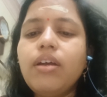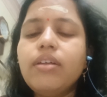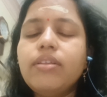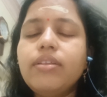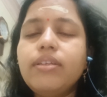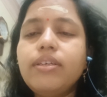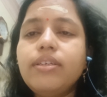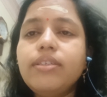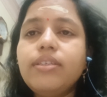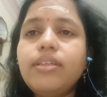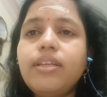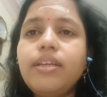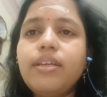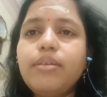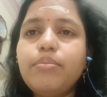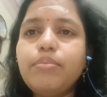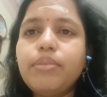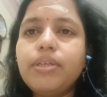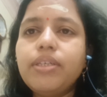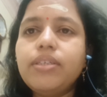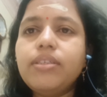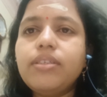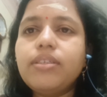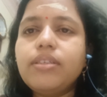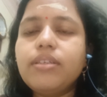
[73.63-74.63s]
This
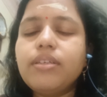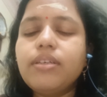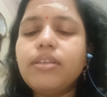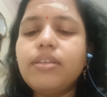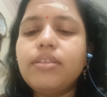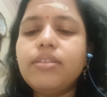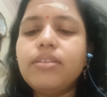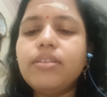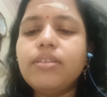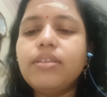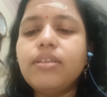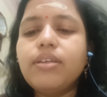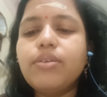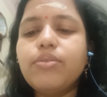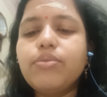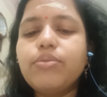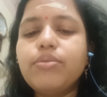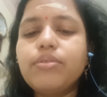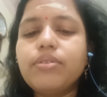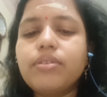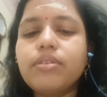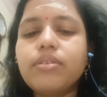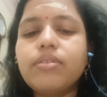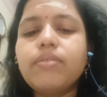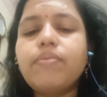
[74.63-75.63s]
limits its
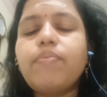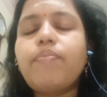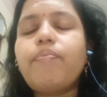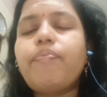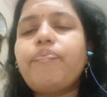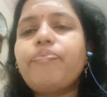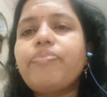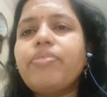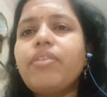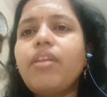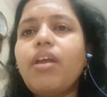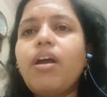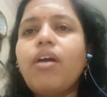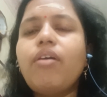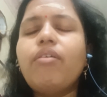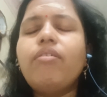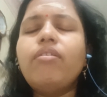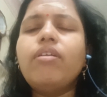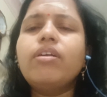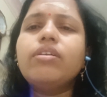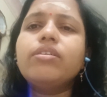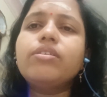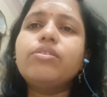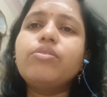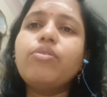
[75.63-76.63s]
use. Now
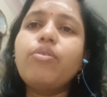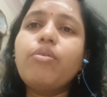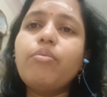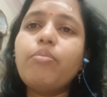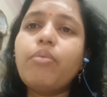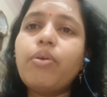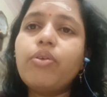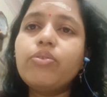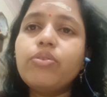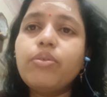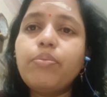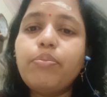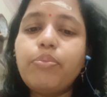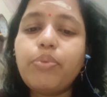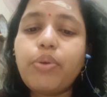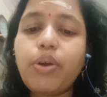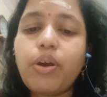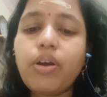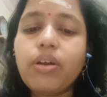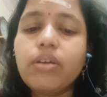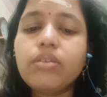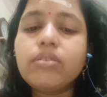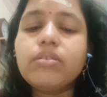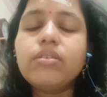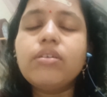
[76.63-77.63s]
let's know about the
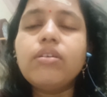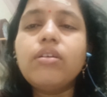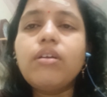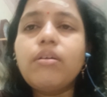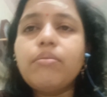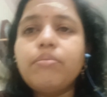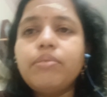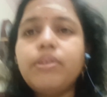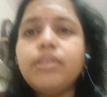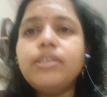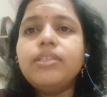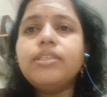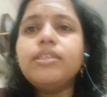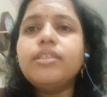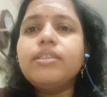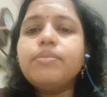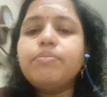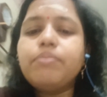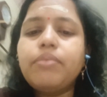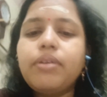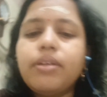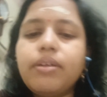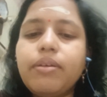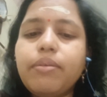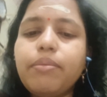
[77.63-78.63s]
production of
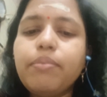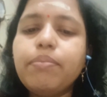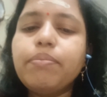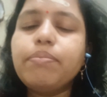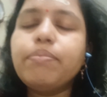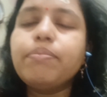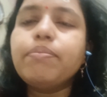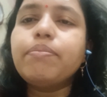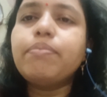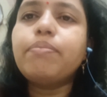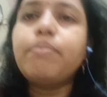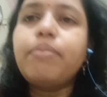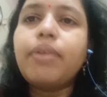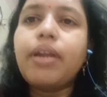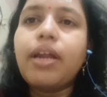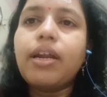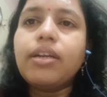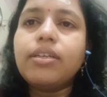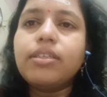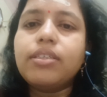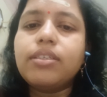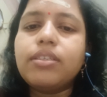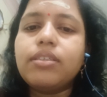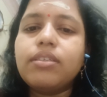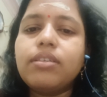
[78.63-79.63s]
disease-free
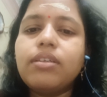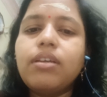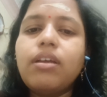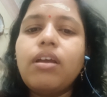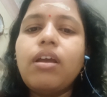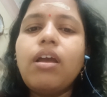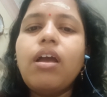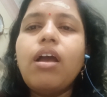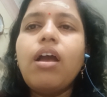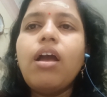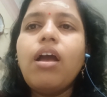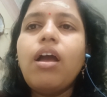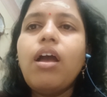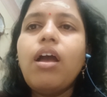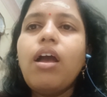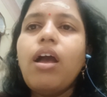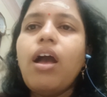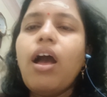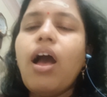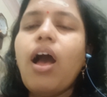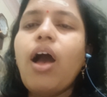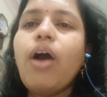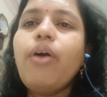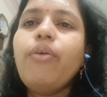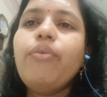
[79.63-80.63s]
plants.
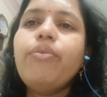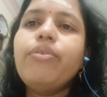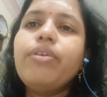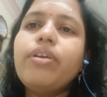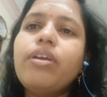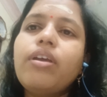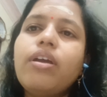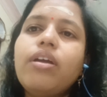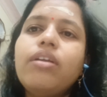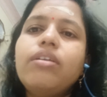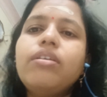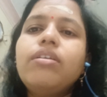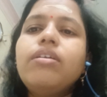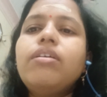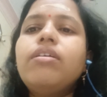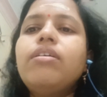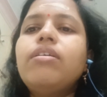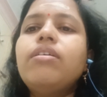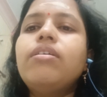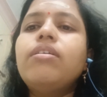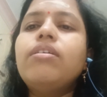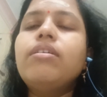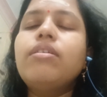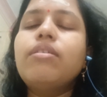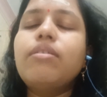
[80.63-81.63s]
How we can
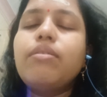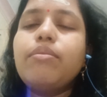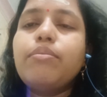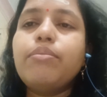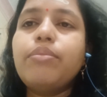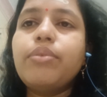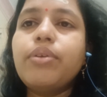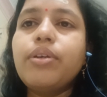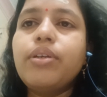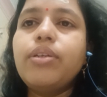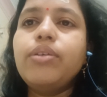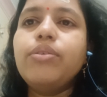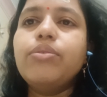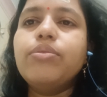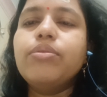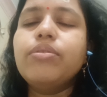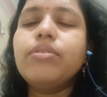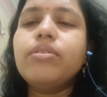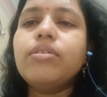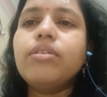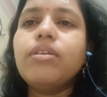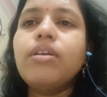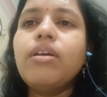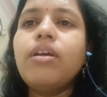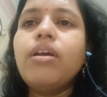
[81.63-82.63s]

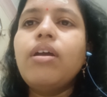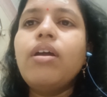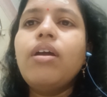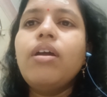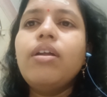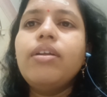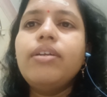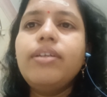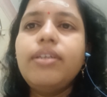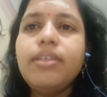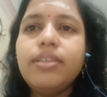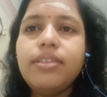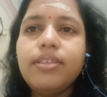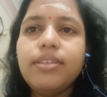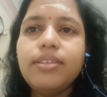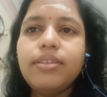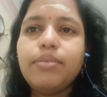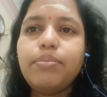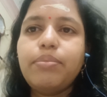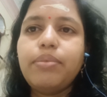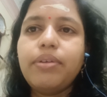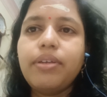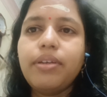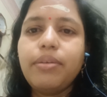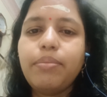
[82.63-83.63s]
produce
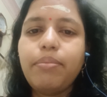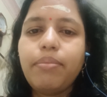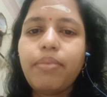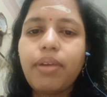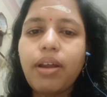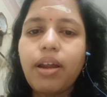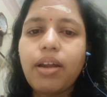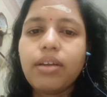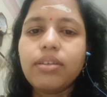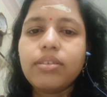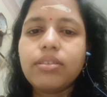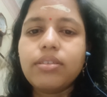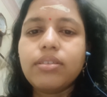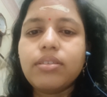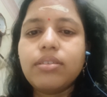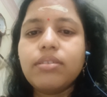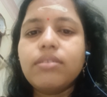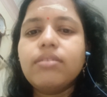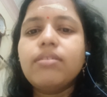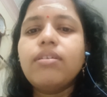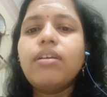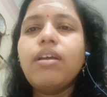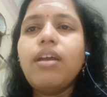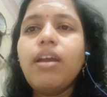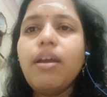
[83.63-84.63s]
disease-free plants.
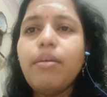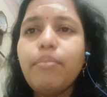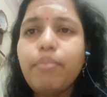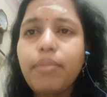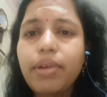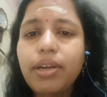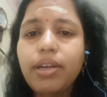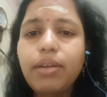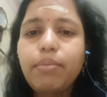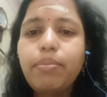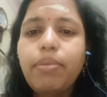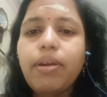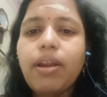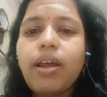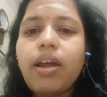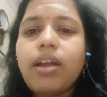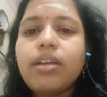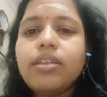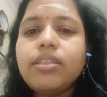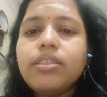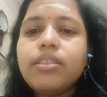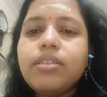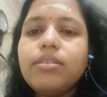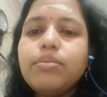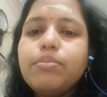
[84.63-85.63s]
Many
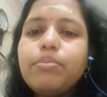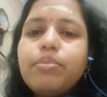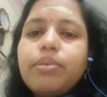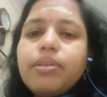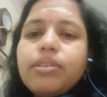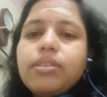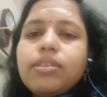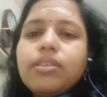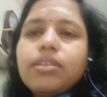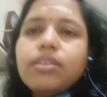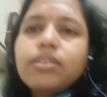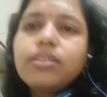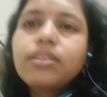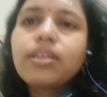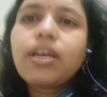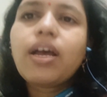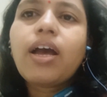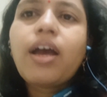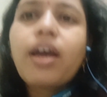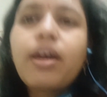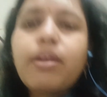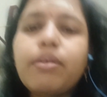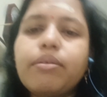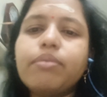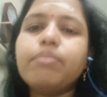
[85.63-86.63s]
plant species
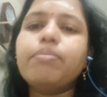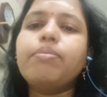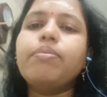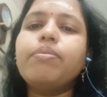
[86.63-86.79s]
are